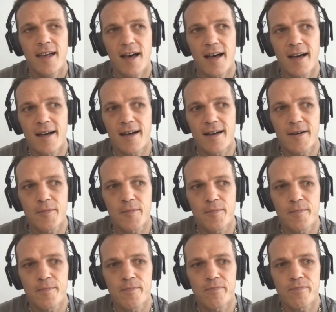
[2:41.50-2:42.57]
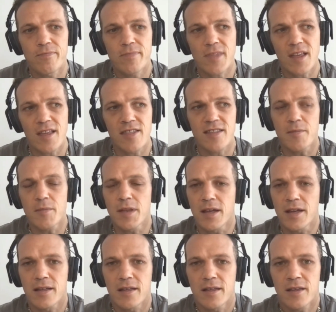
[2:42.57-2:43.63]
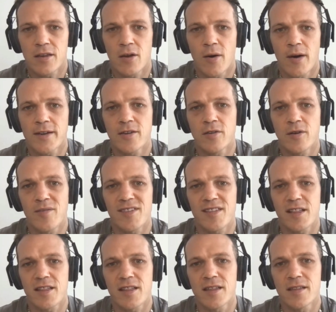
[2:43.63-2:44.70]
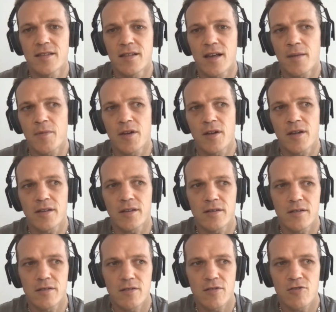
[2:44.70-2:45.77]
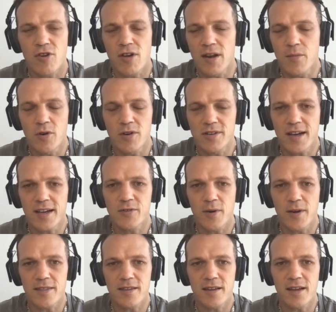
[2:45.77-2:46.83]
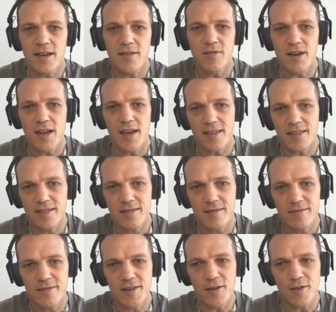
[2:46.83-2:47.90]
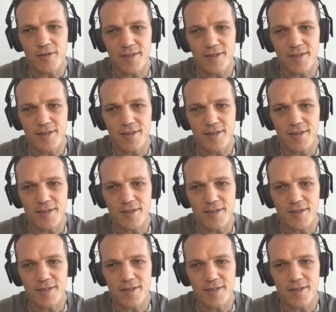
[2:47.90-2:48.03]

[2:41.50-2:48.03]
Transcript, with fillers: um, it's similar. You know, I don't obviously. I'm not training Muay Thai twice a day every day you know,